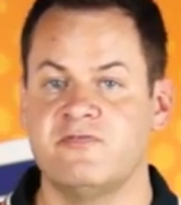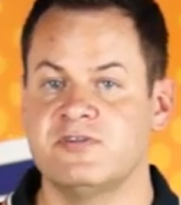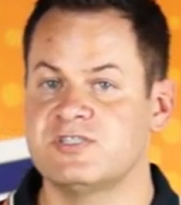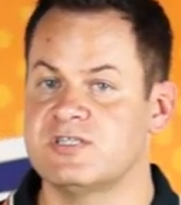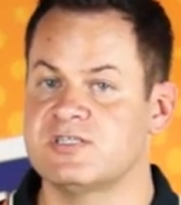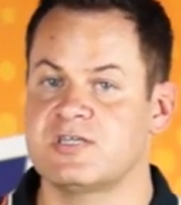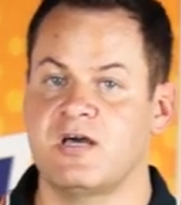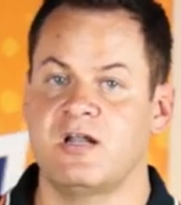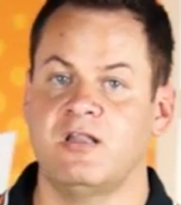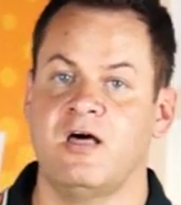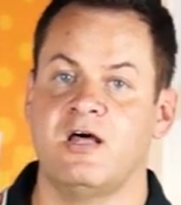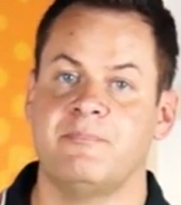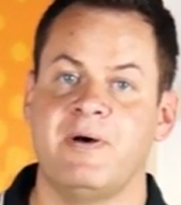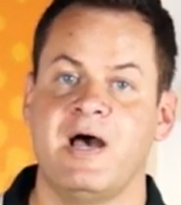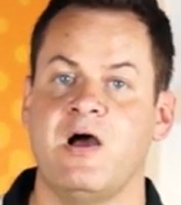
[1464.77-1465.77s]
It's just got a
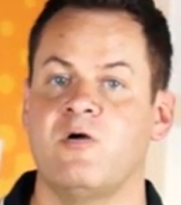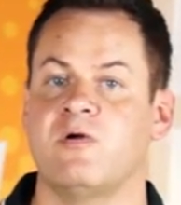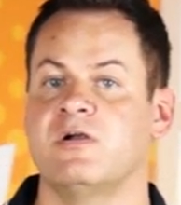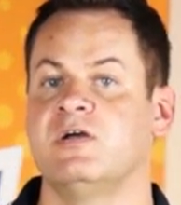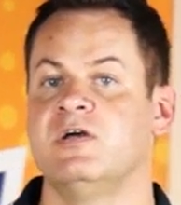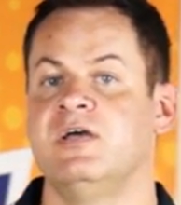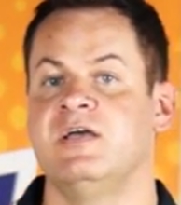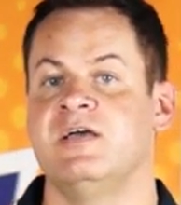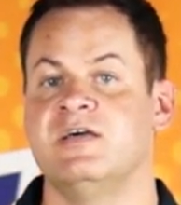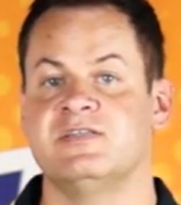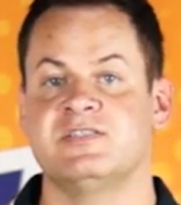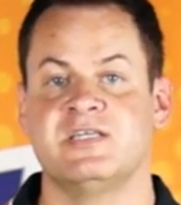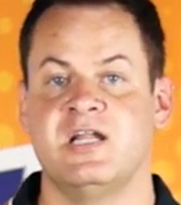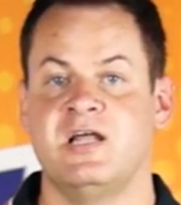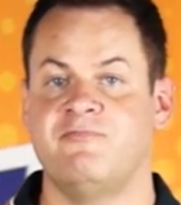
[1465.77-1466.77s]
lot of power, and it's
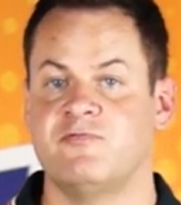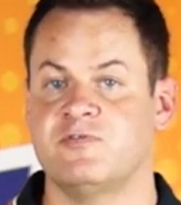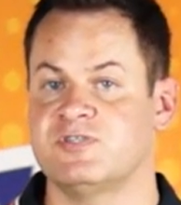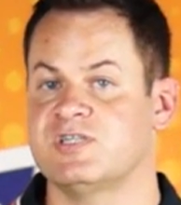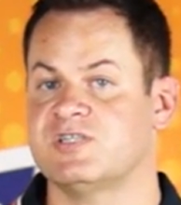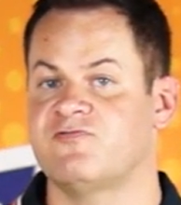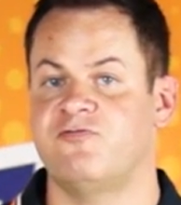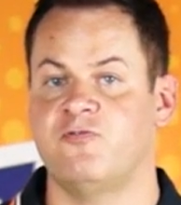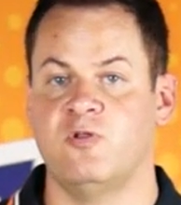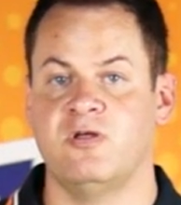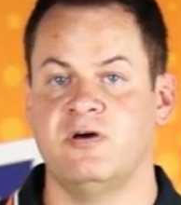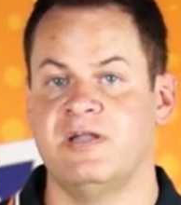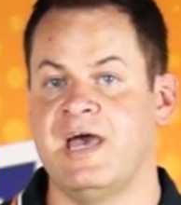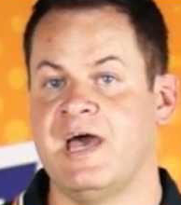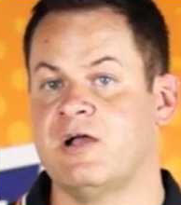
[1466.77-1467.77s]
set up for just
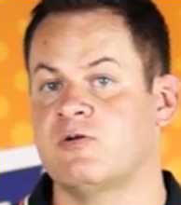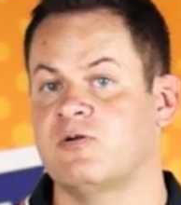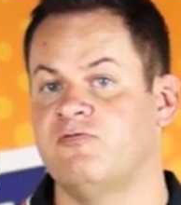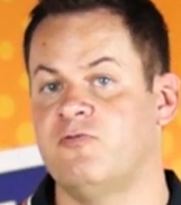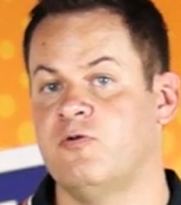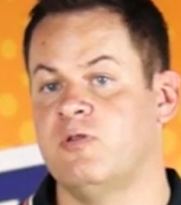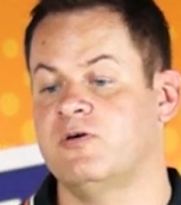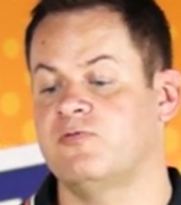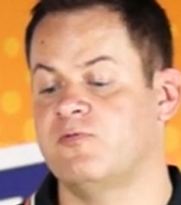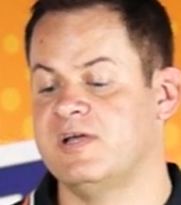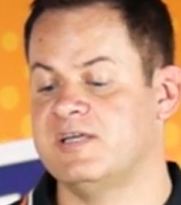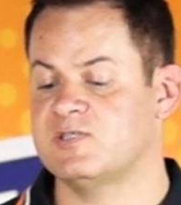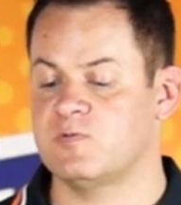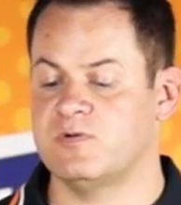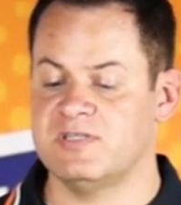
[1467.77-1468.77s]
full-on acro, full-on
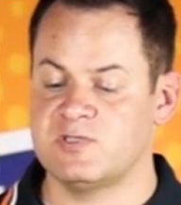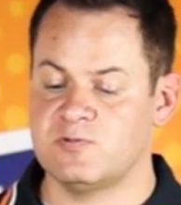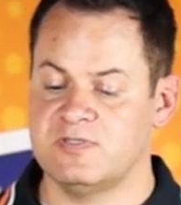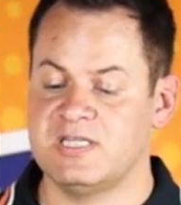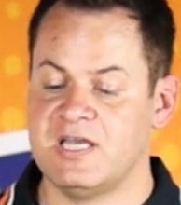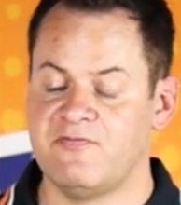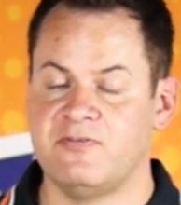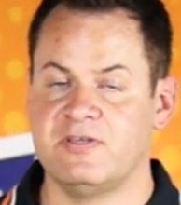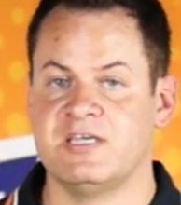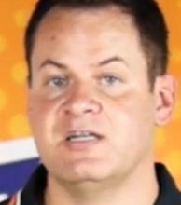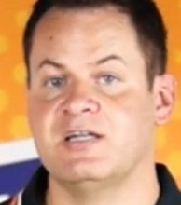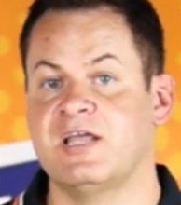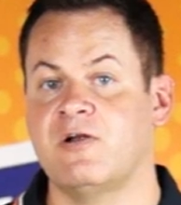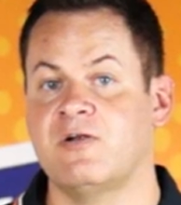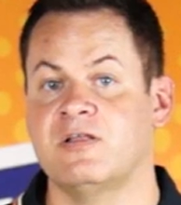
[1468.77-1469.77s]
race, where this one definitely
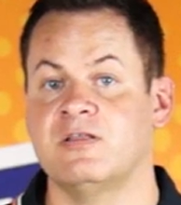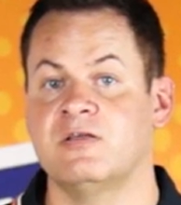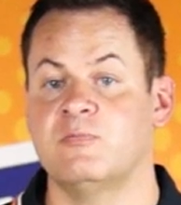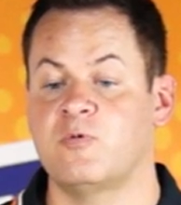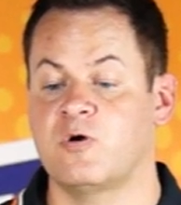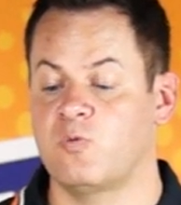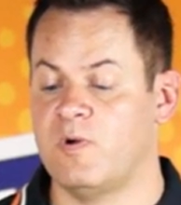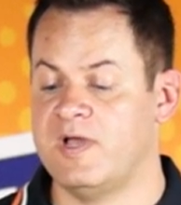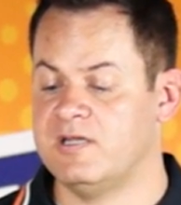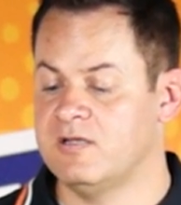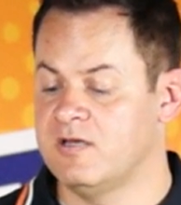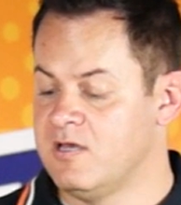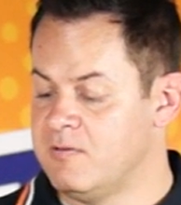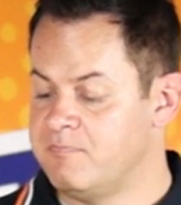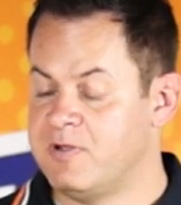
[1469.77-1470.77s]
can carry a little more weight,
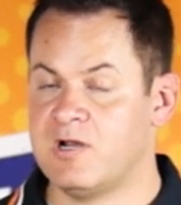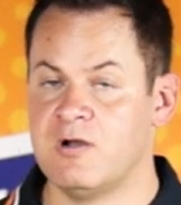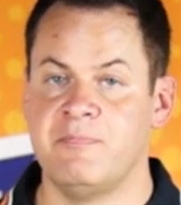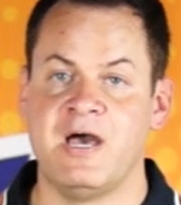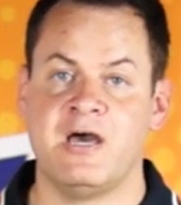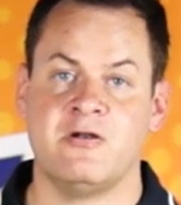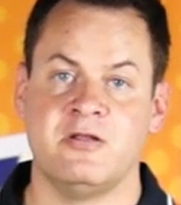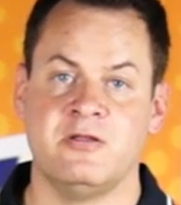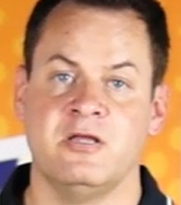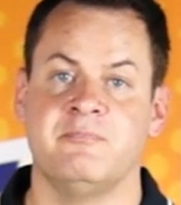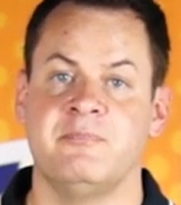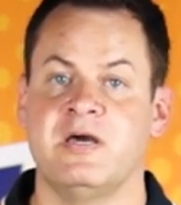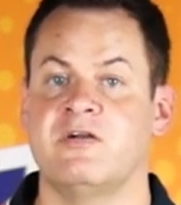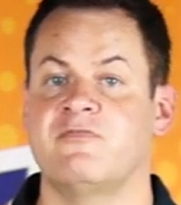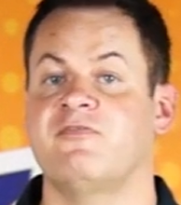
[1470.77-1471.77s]
bigger battery,
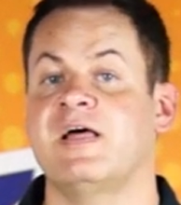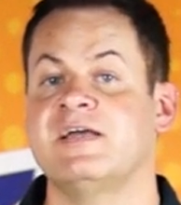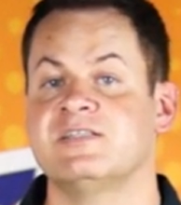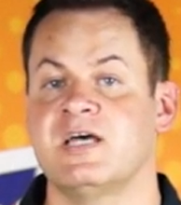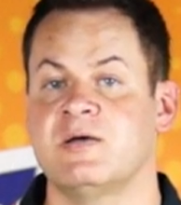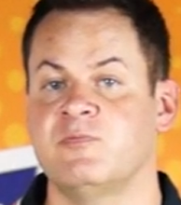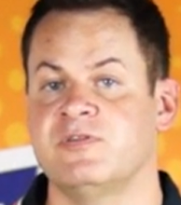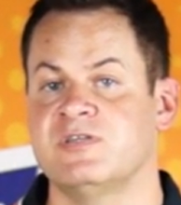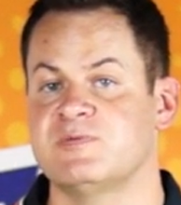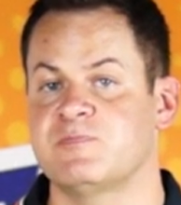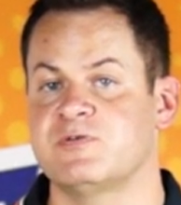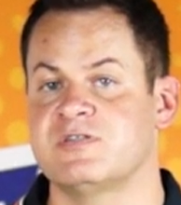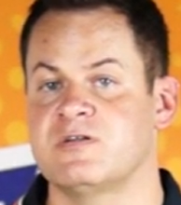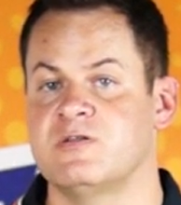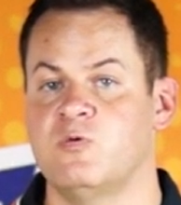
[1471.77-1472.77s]
better flight time with this
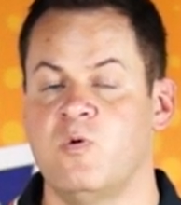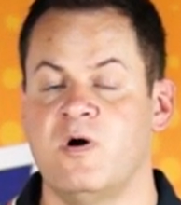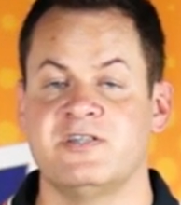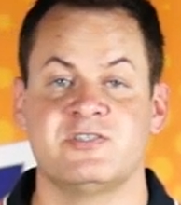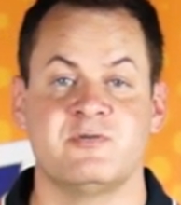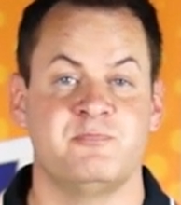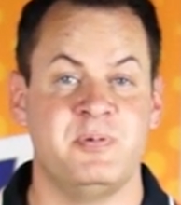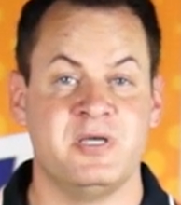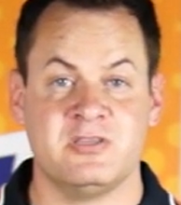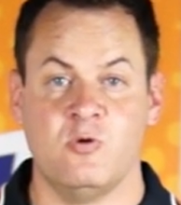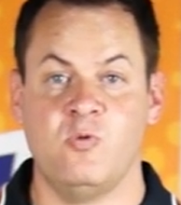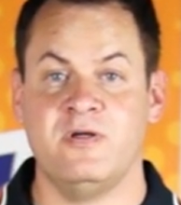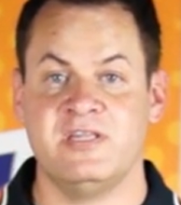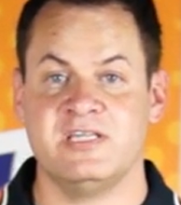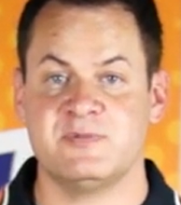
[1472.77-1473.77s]
particular one. So pick the
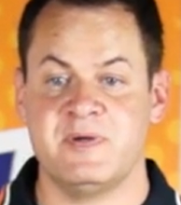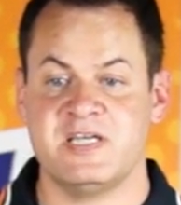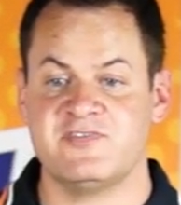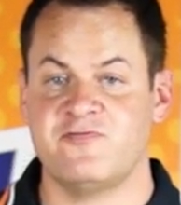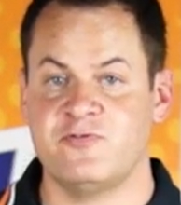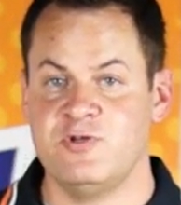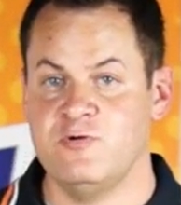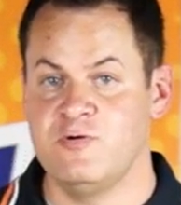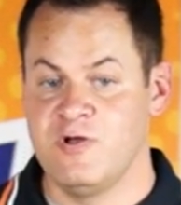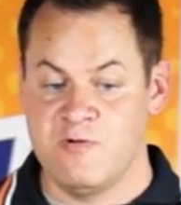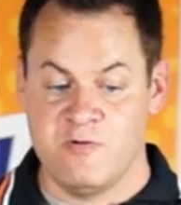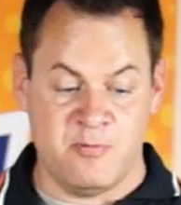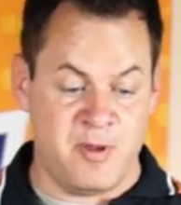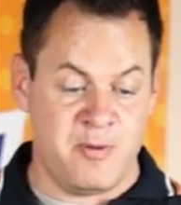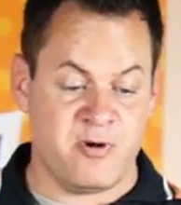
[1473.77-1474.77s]
one that's best for you.
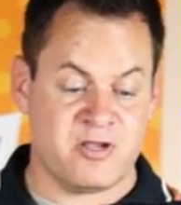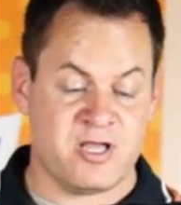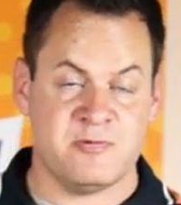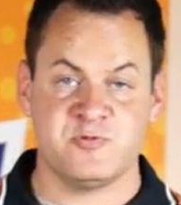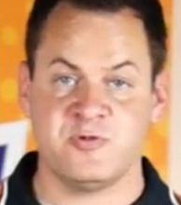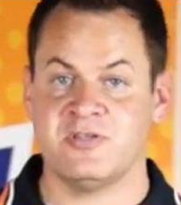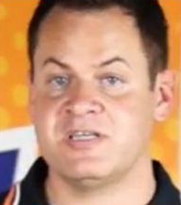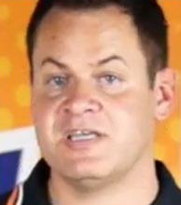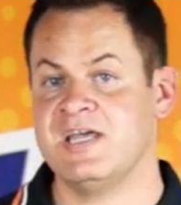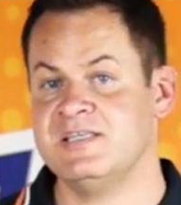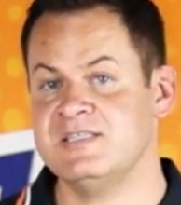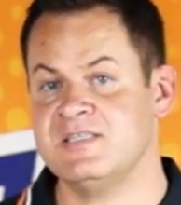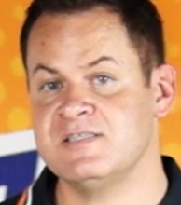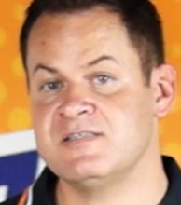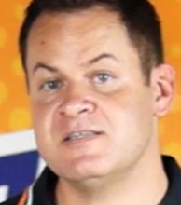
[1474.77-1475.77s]
Remember, it comes with the
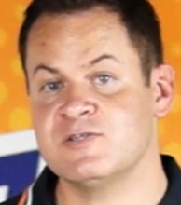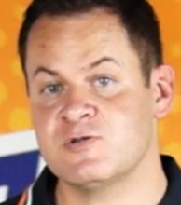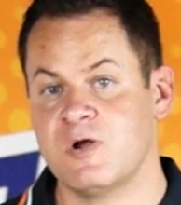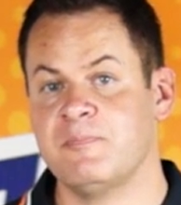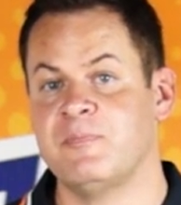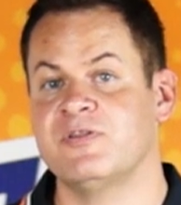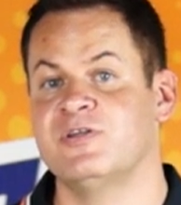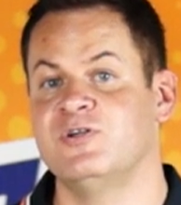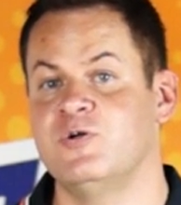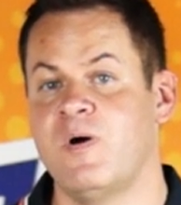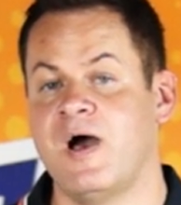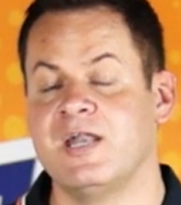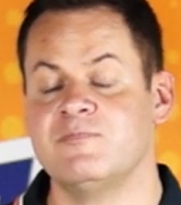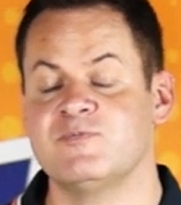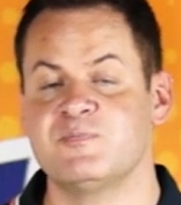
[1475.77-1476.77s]
cases. These are up on the new
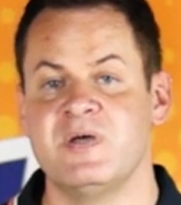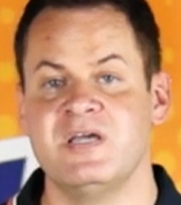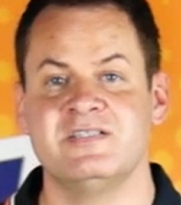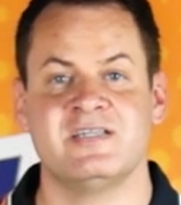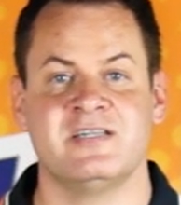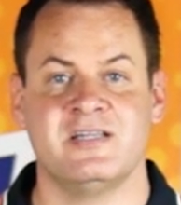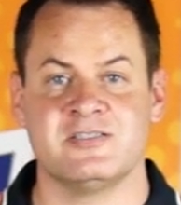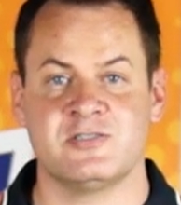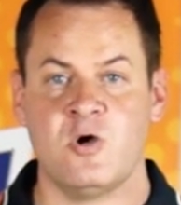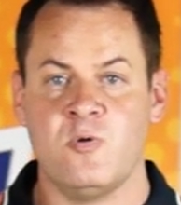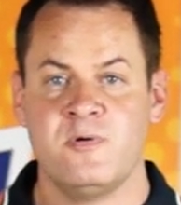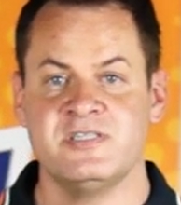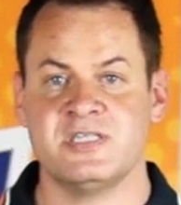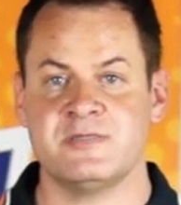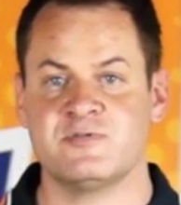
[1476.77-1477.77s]
items page, and as
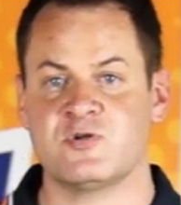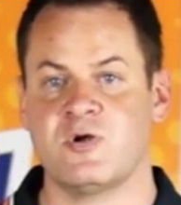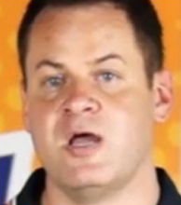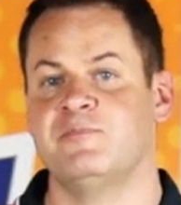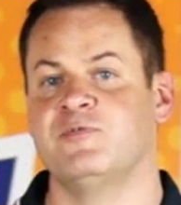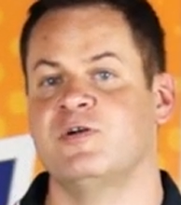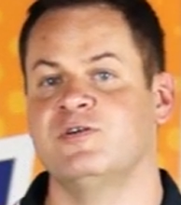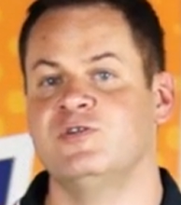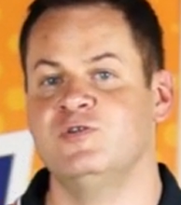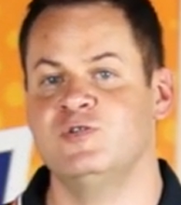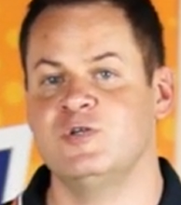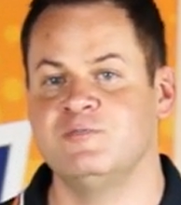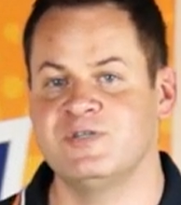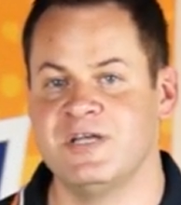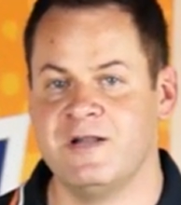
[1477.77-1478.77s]
always, subscribe to our
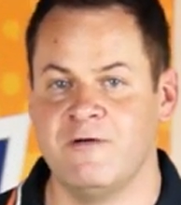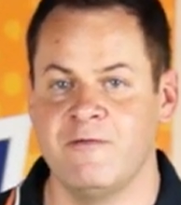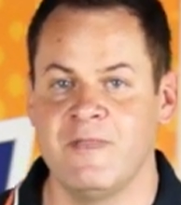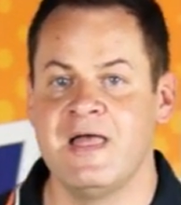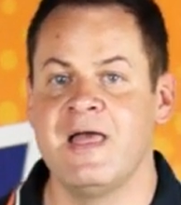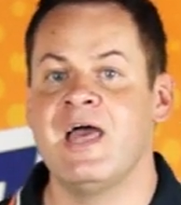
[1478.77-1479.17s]
YouTube channel.